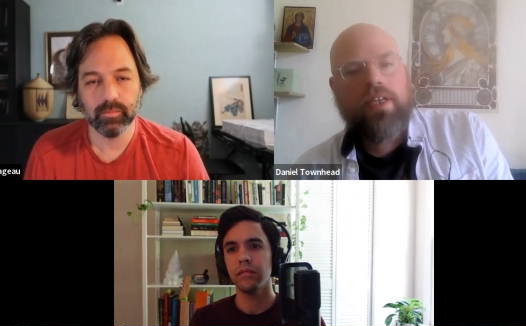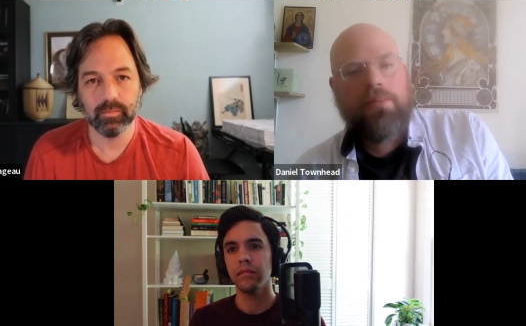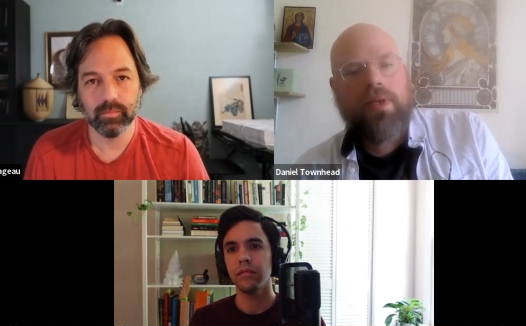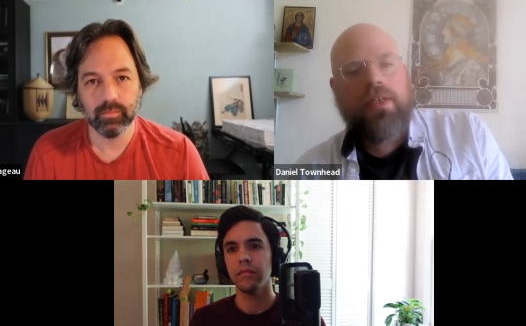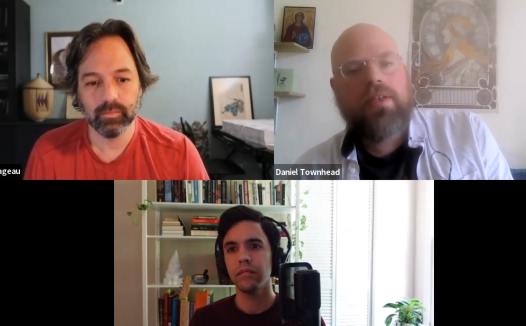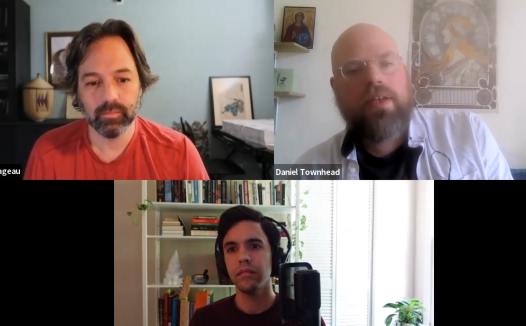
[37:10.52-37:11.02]

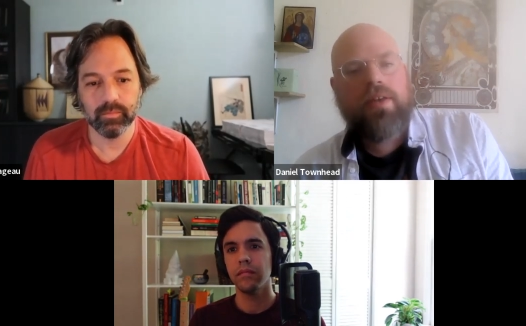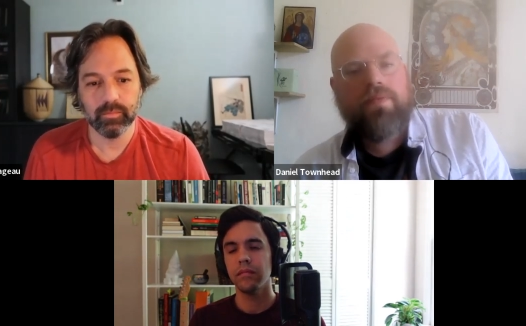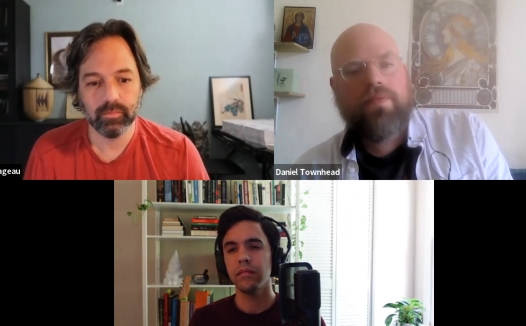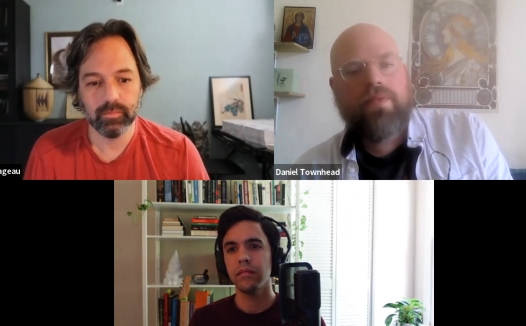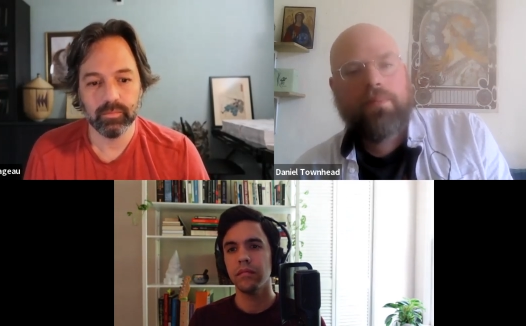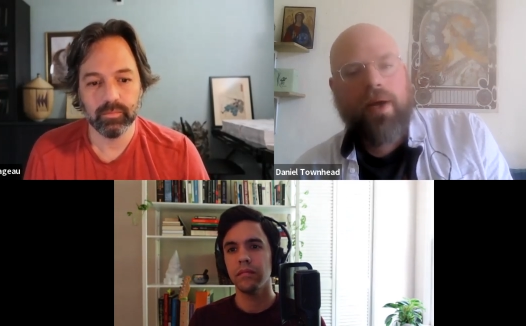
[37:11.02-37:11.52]

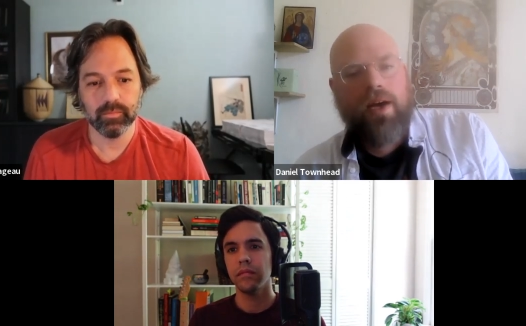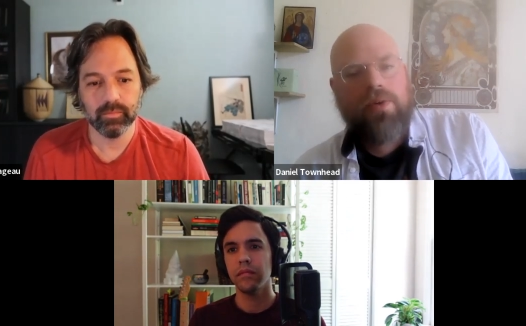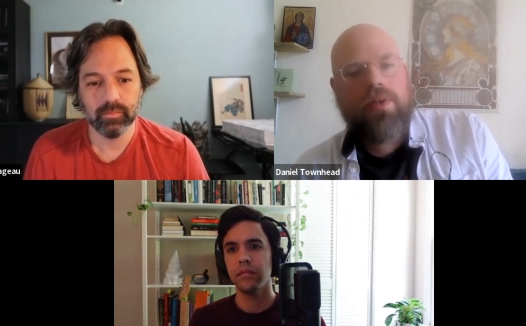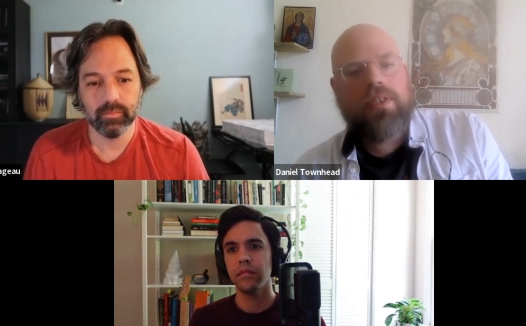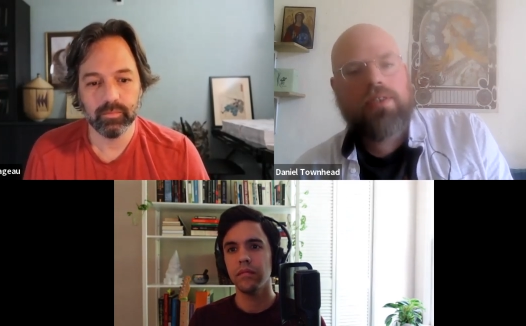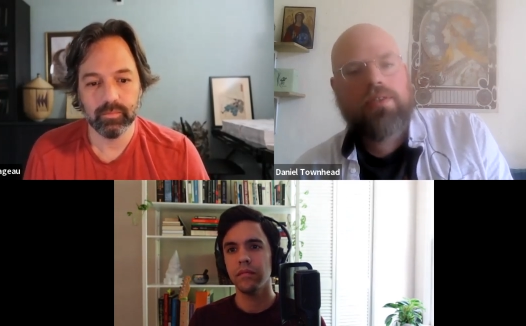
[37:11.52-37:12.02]
Speaker 1: diminutive,
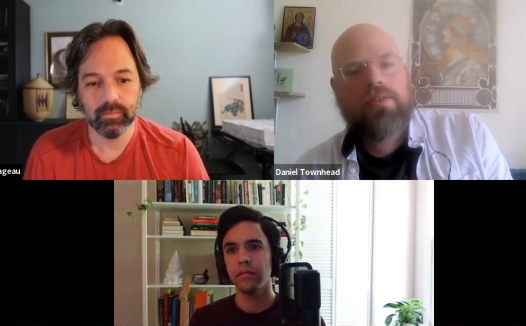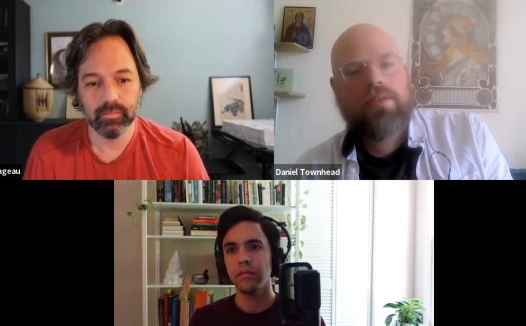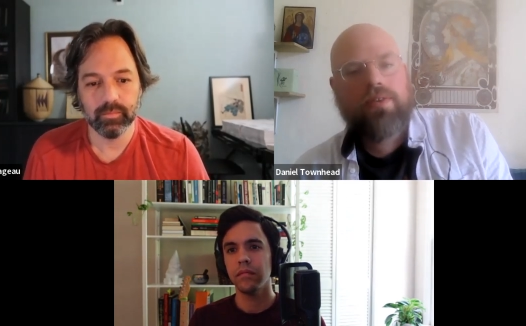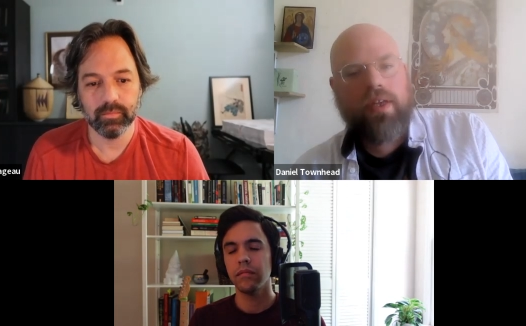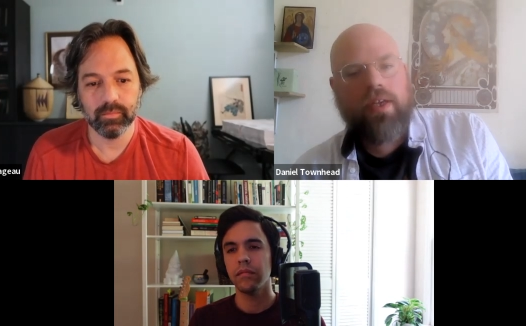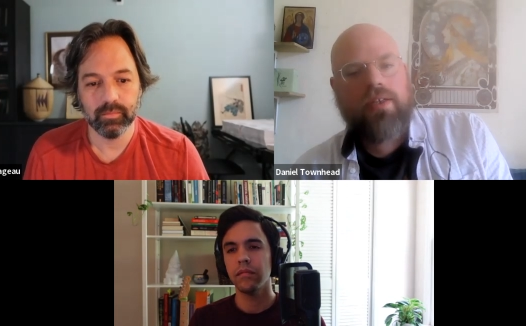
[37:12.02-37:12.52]
powerless
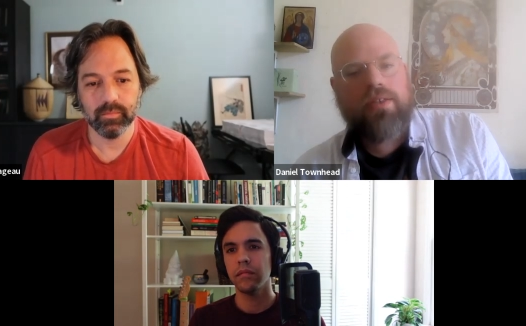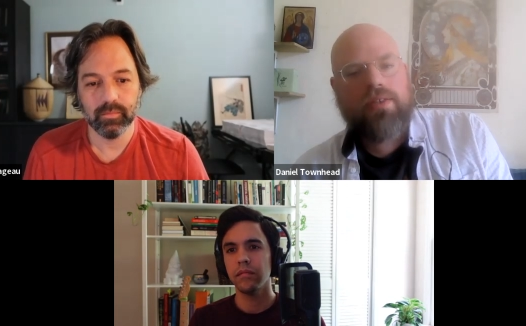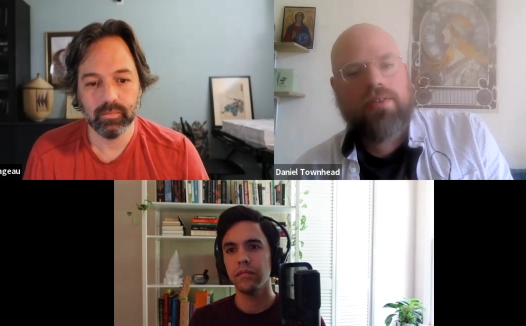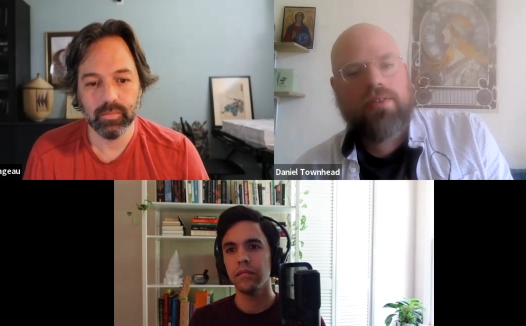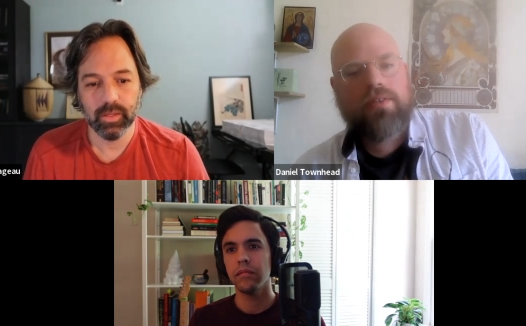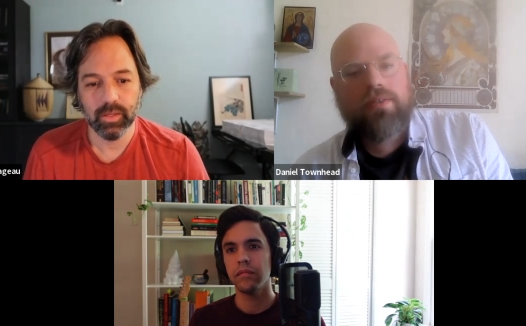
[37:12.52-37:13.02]

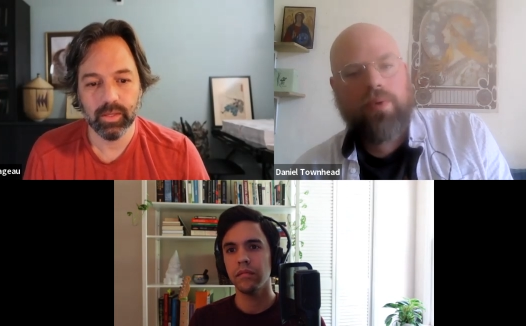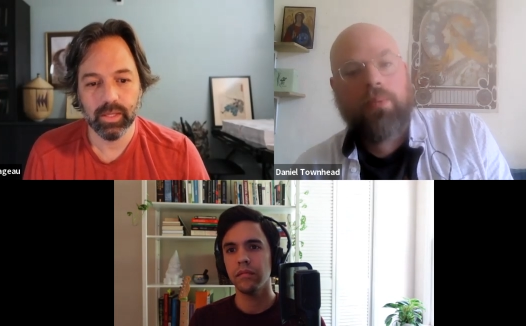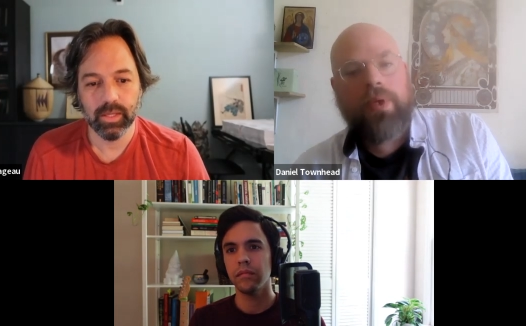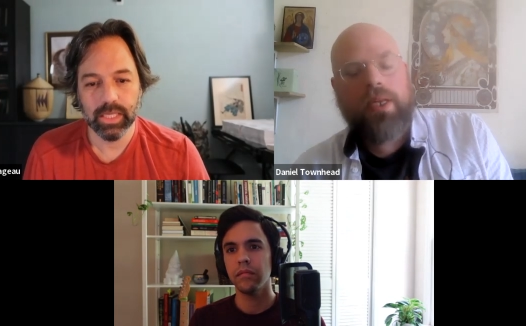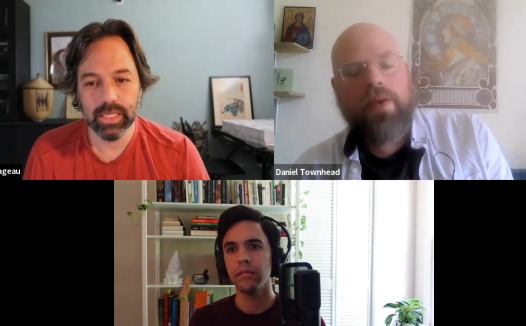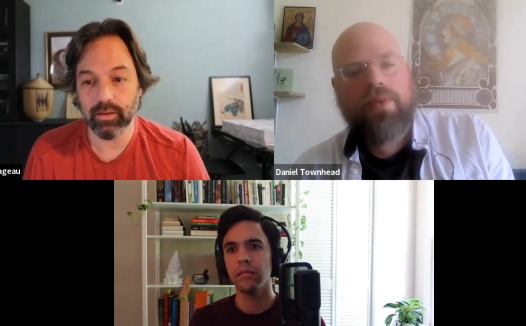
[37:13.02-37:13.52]
things when
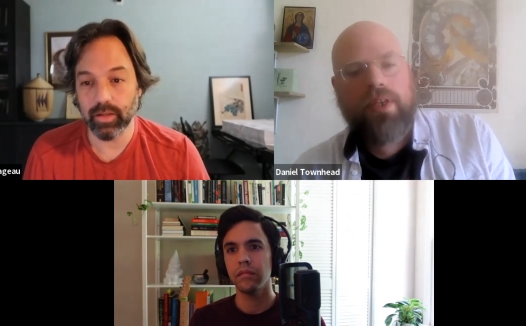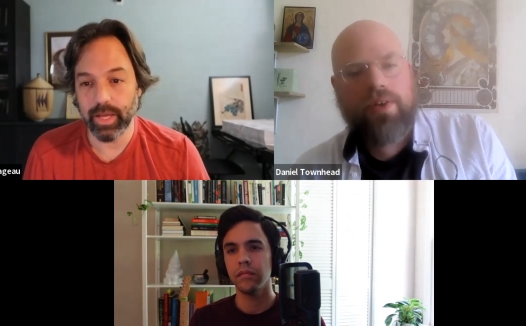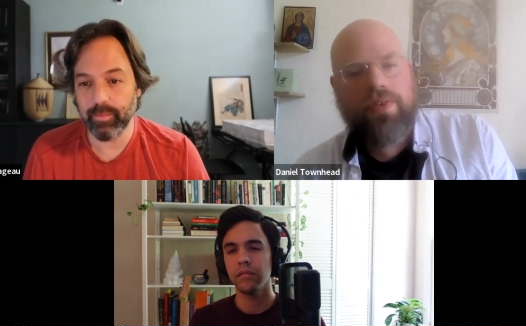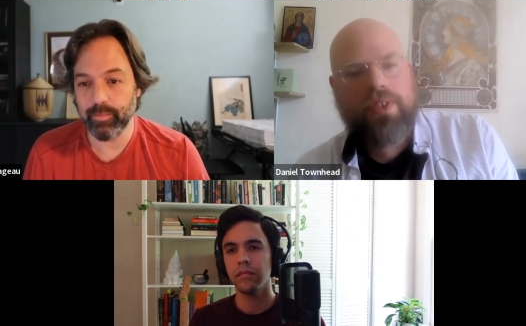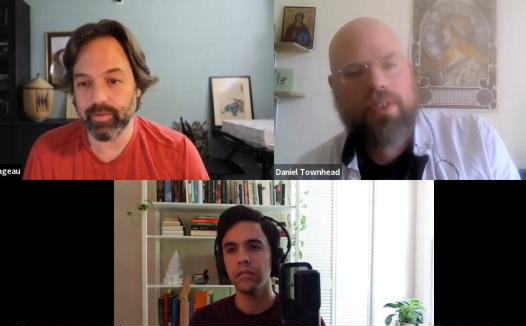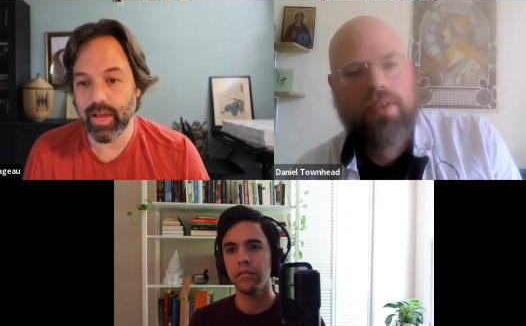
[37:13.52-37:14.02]
these we lived imps, in a
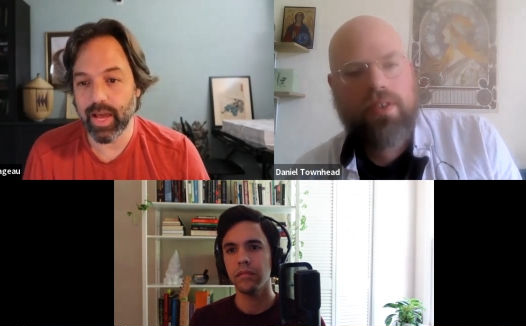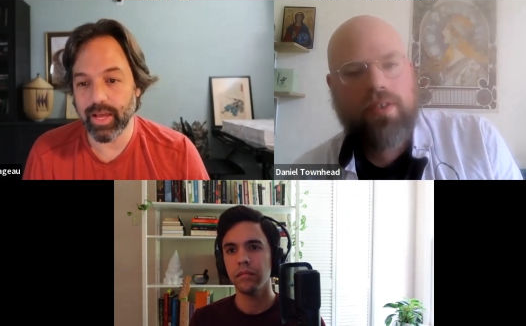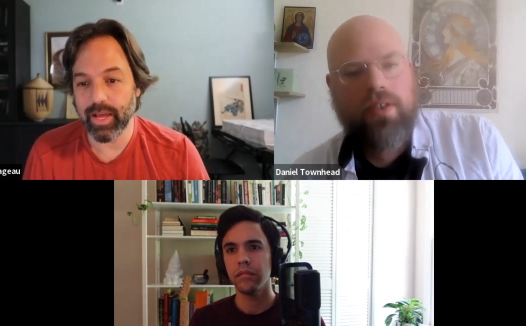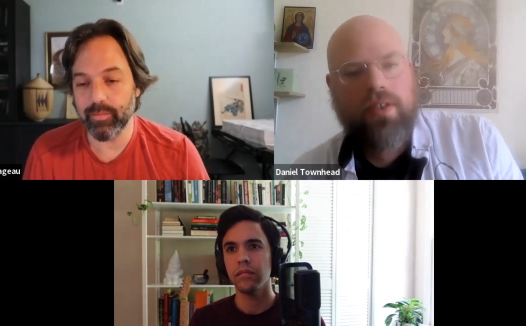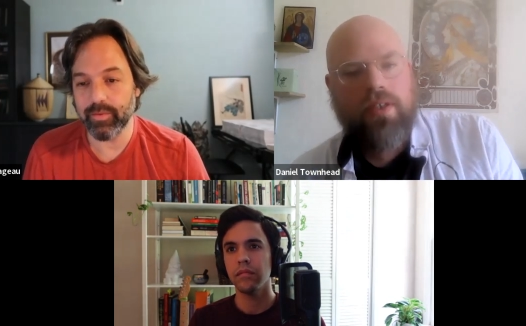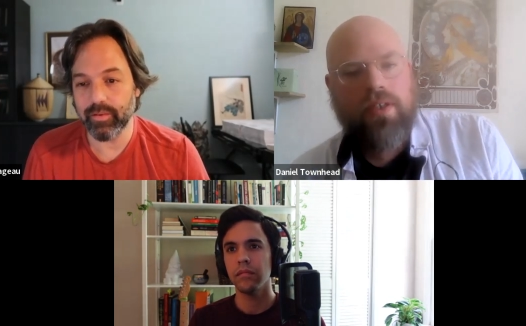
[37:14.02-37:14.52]
Christian, yeah,
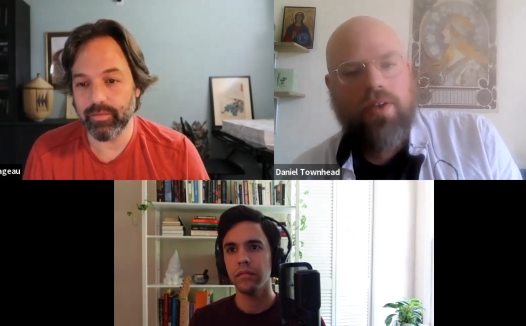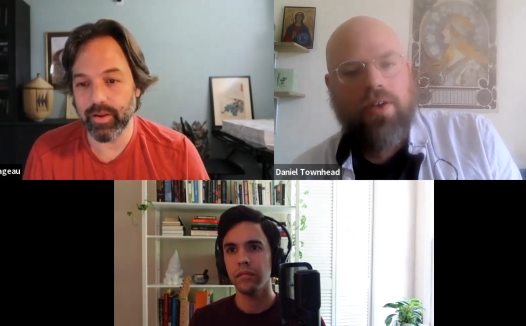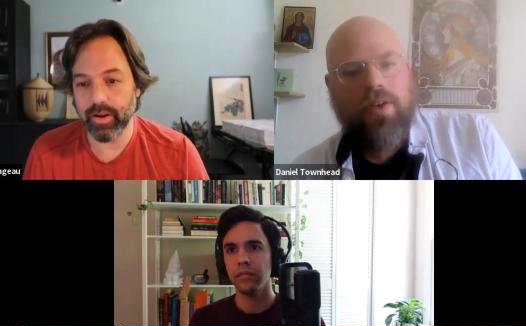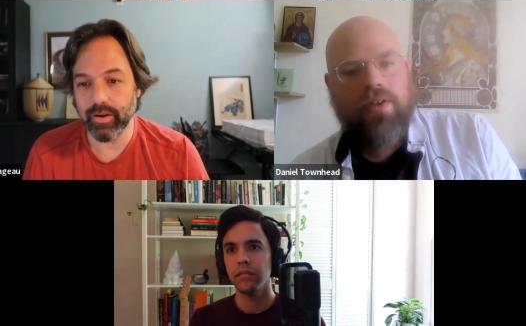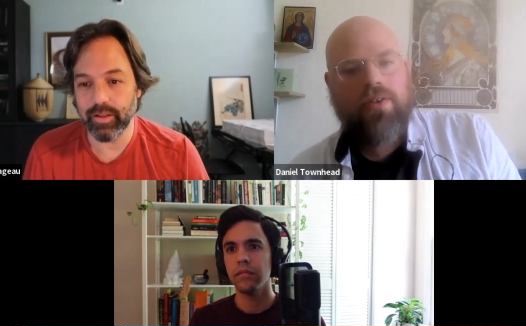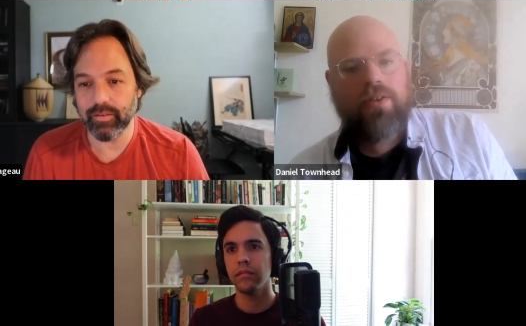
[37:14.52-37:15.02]
imps and
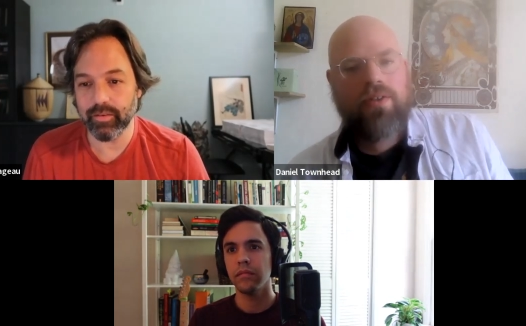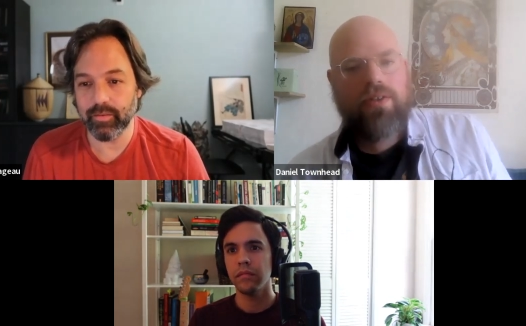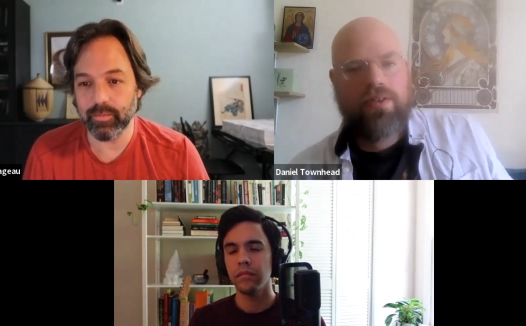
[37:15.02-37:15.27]
fairies and,